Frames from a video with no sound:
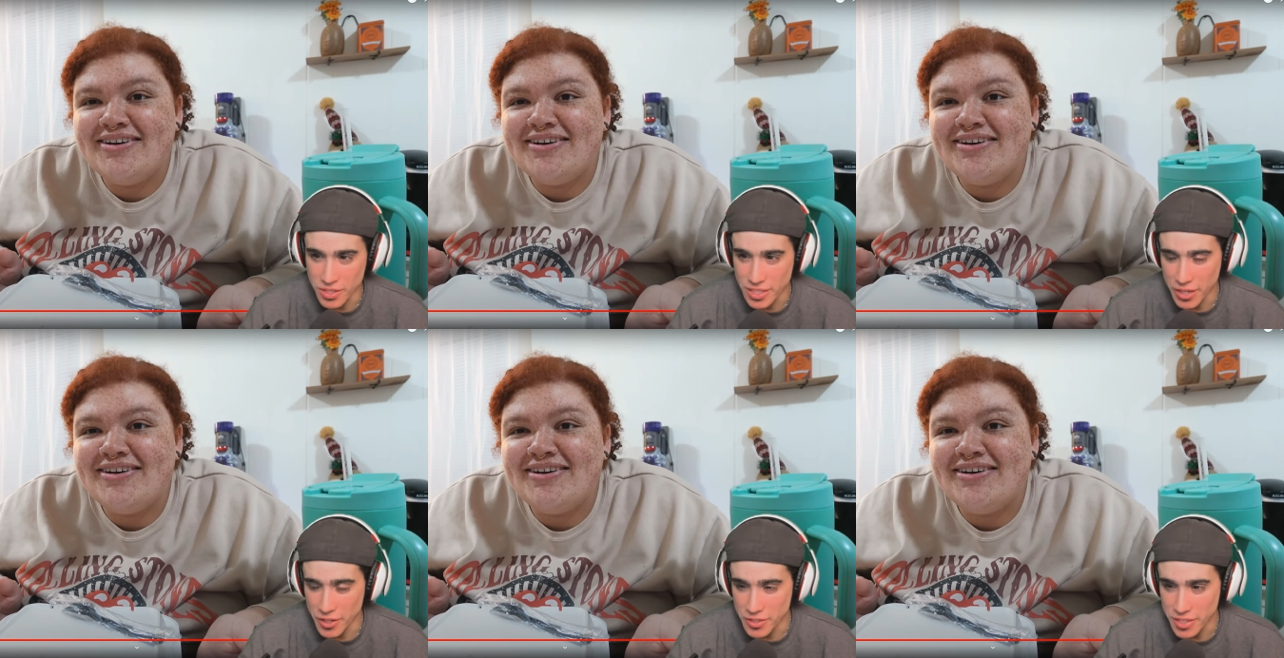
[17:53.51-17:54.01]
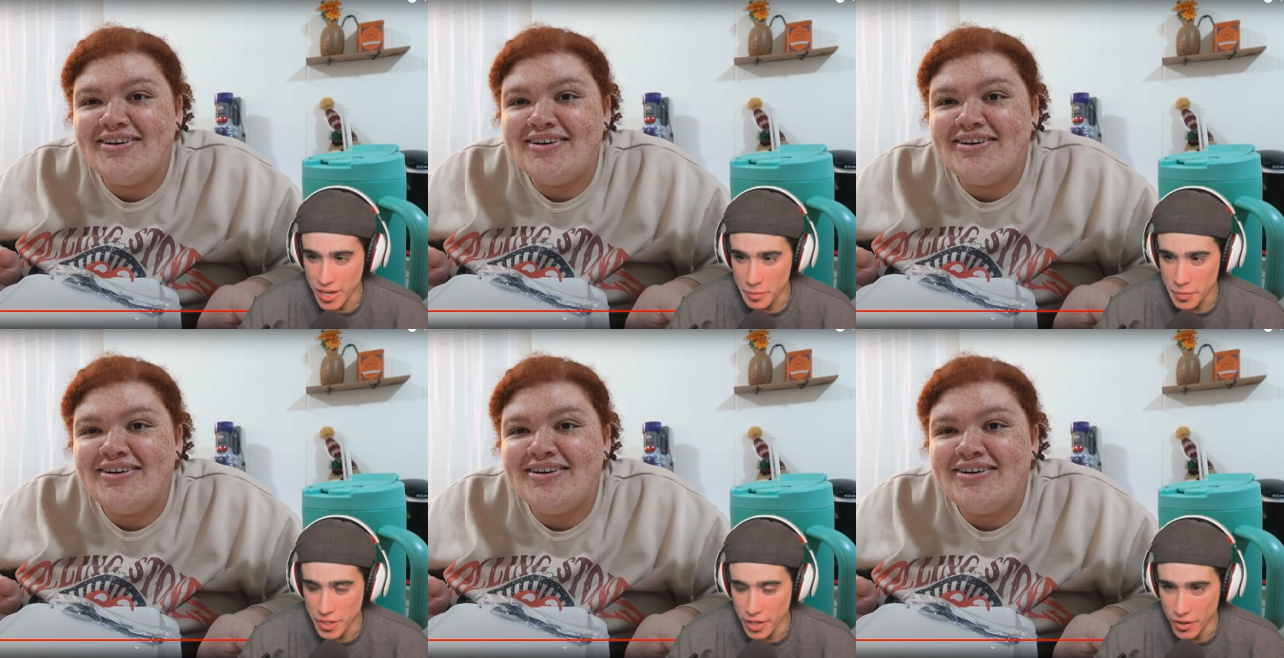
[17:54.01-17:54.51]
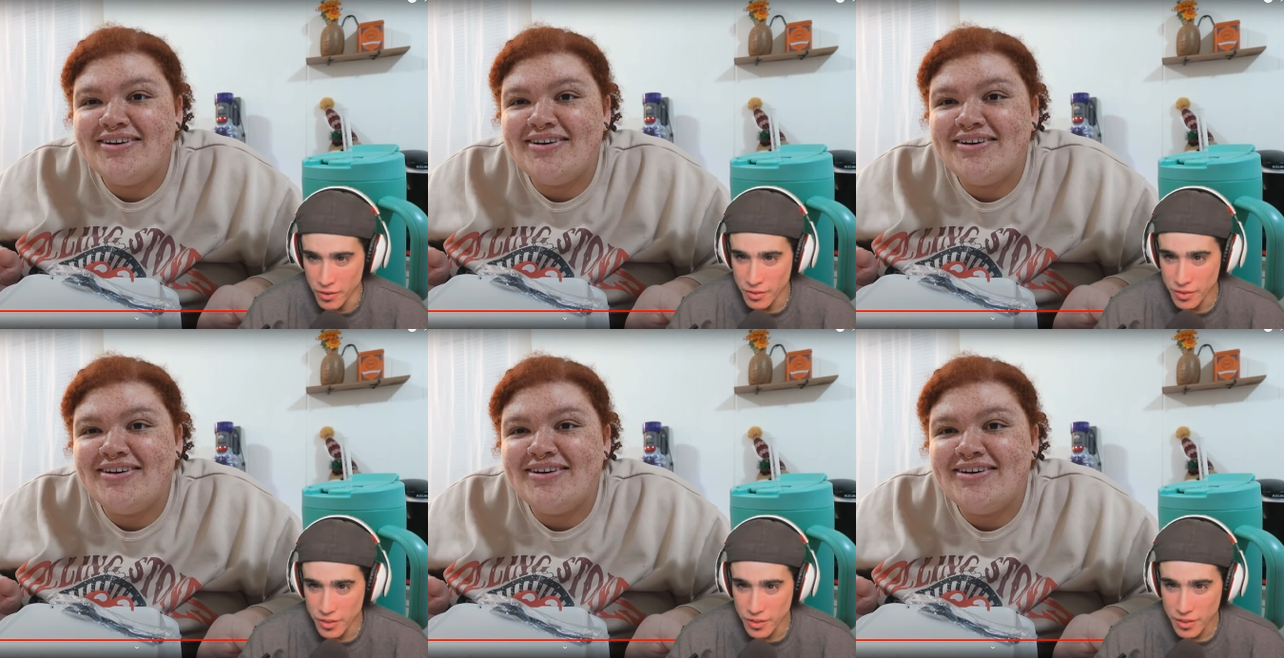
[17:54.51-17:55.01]
Speaker 1: Stereotype, you know,
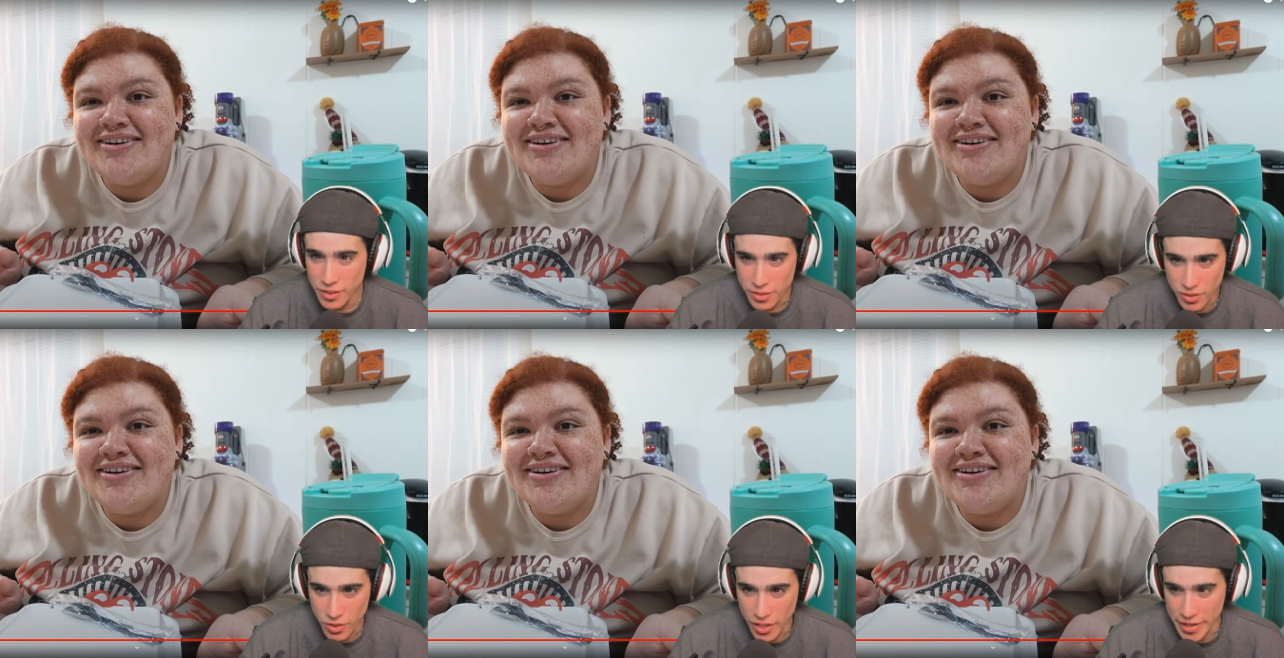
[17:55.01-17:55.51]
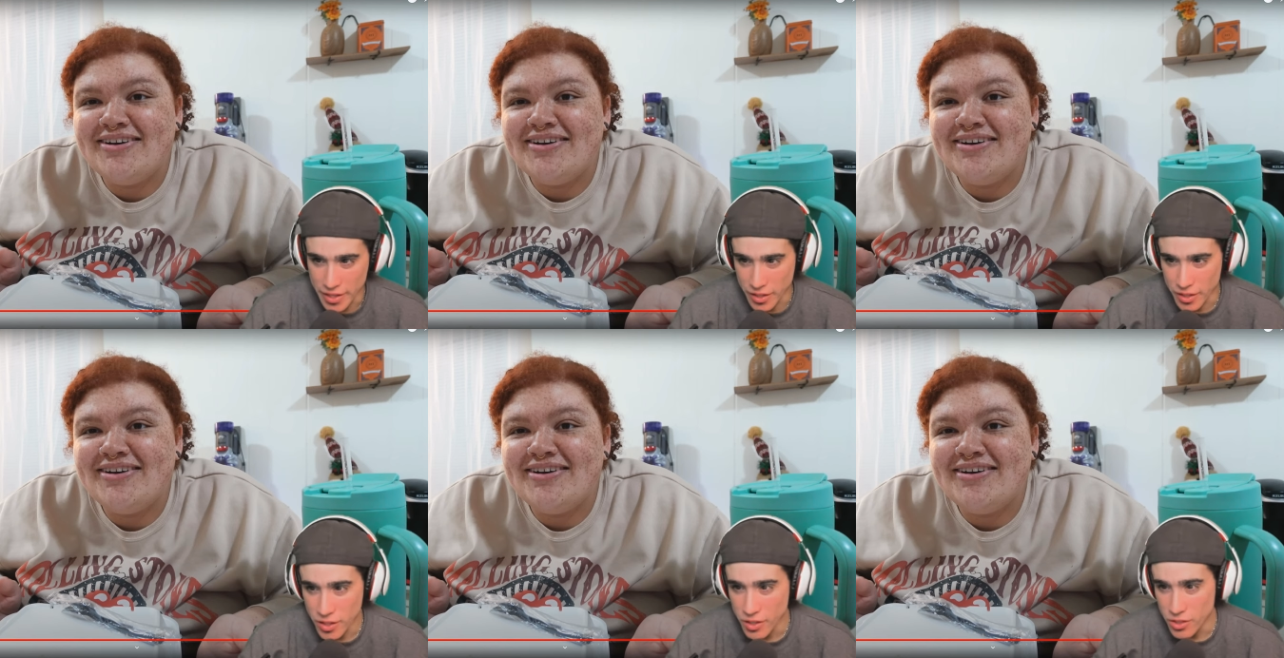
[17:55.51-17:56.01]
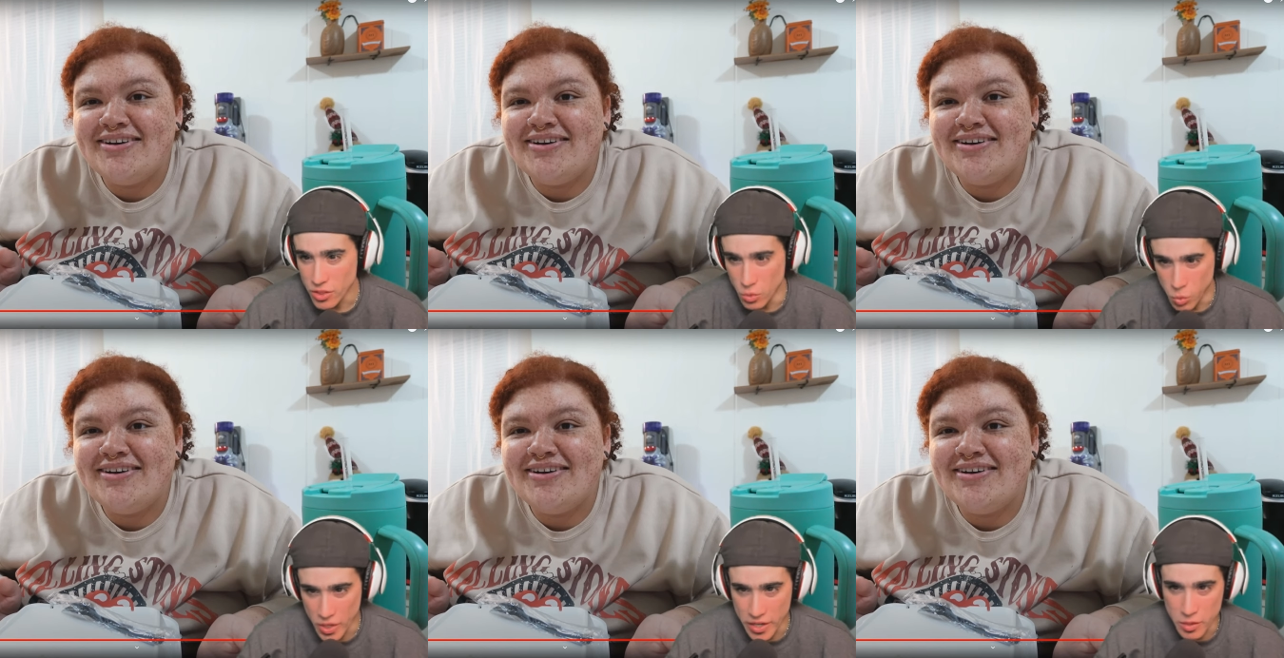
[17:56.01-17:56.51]
the like the
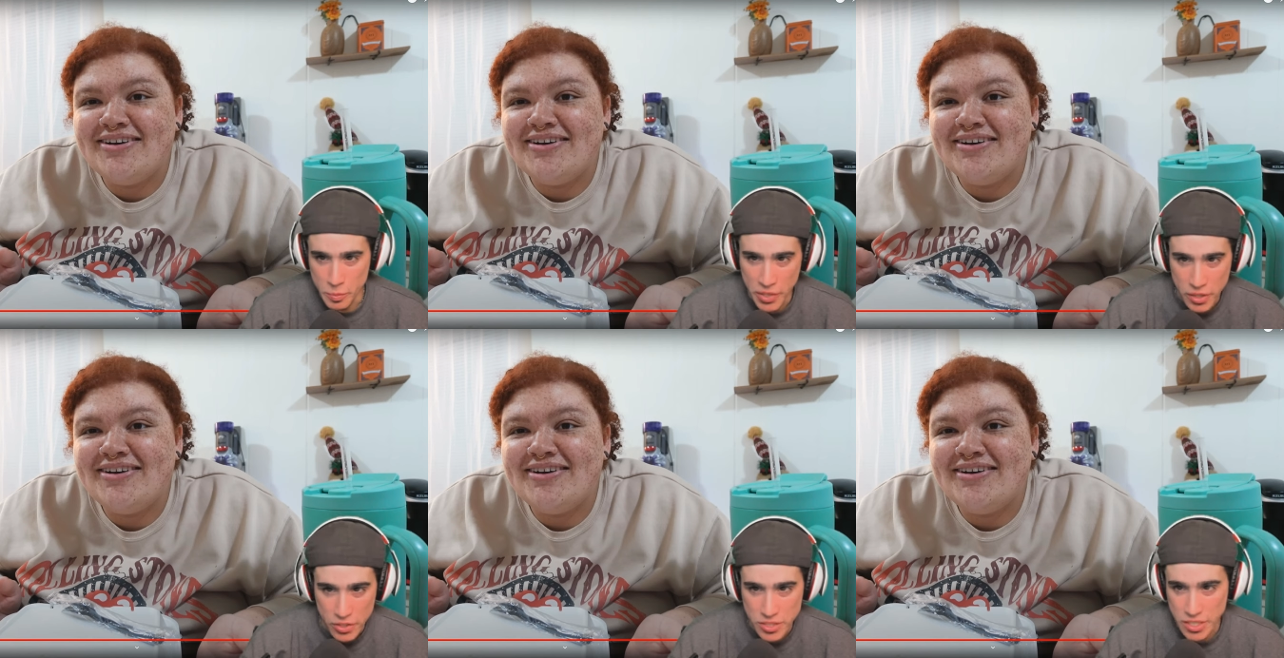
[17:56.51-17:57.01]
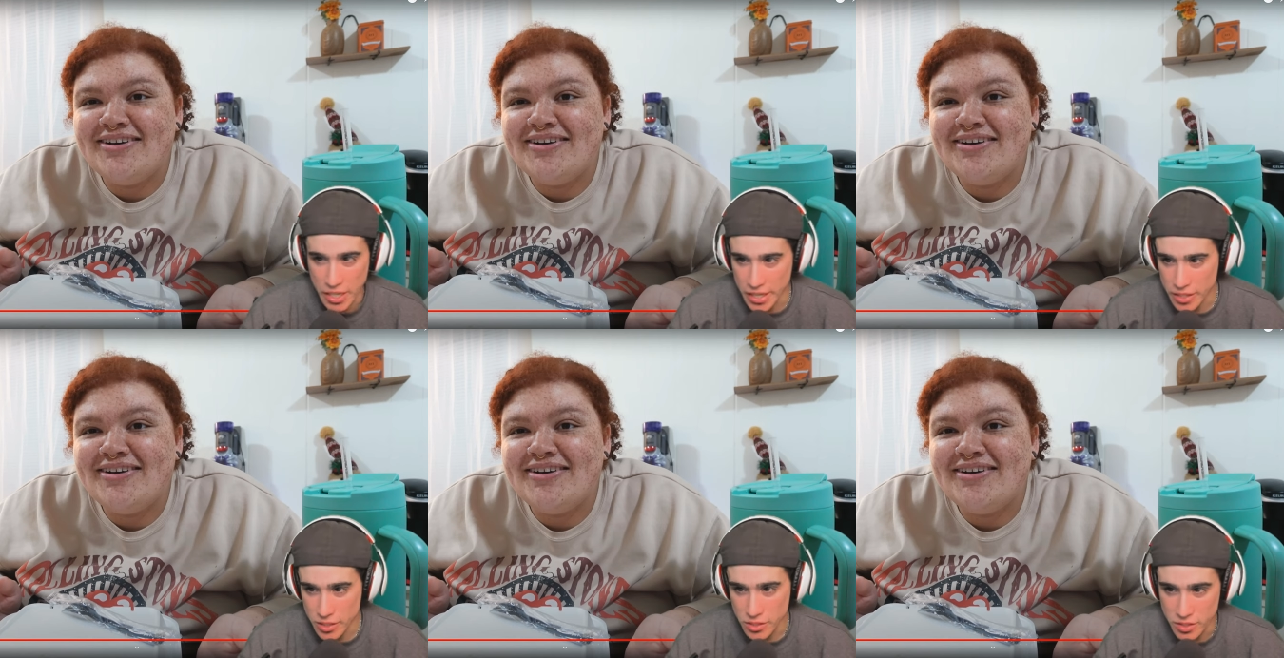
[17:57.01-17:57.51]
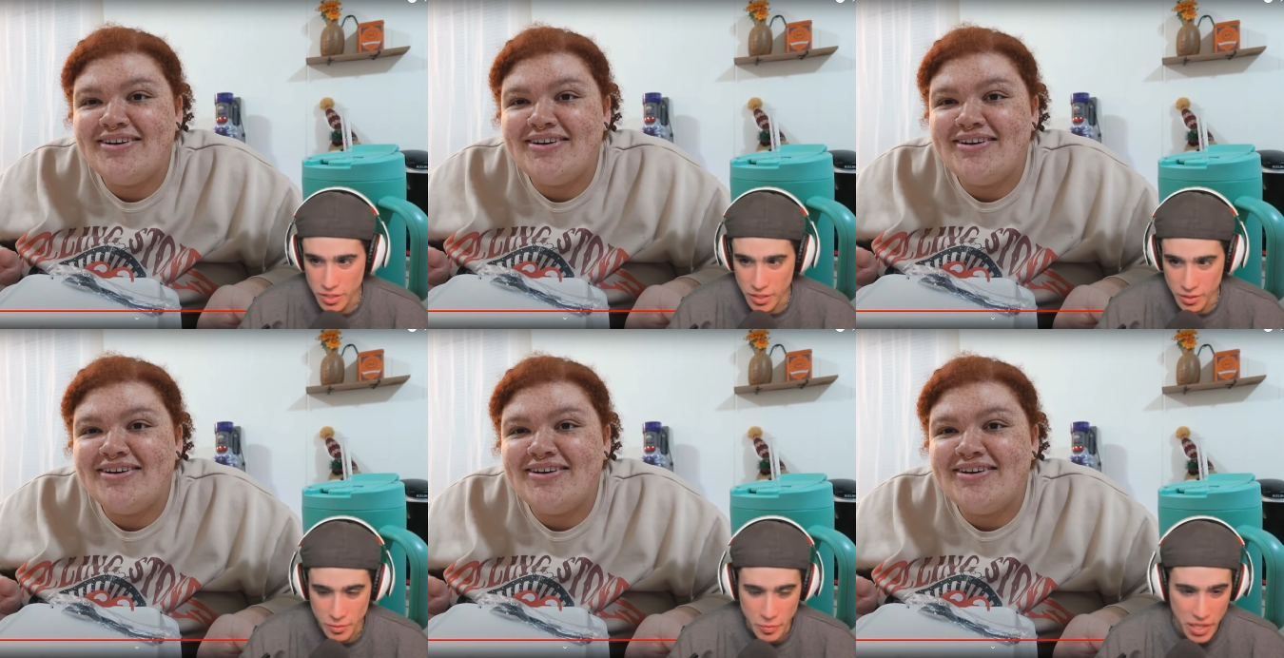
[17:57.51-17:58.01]
weird piercings and,